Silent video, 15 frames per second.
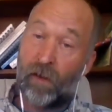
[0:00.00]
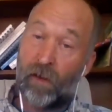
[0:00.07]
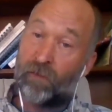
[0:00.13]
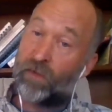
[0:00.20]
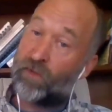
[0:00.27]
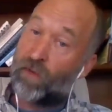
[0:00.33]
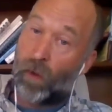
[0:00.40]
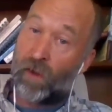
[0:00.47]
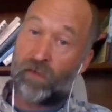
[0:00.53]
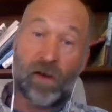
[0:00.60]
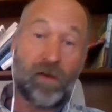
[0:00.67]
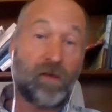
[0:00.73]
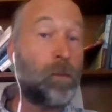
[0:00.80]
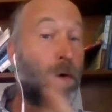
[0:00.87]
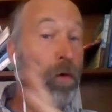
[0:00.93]
situation
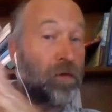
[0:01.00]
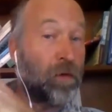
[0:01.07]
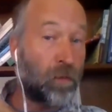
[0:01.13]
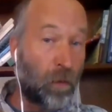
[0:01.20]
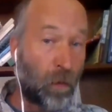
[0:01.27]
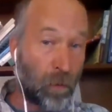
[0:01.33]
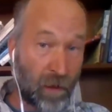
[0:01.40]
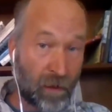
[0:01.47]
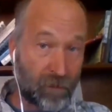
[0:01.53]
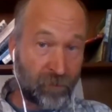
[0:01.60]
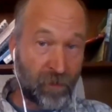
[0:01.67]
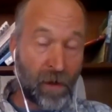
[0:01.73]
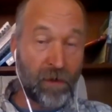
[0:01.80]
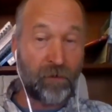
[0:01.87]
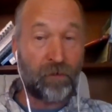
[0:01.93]
as opposed to growing on
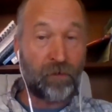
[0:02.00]
site.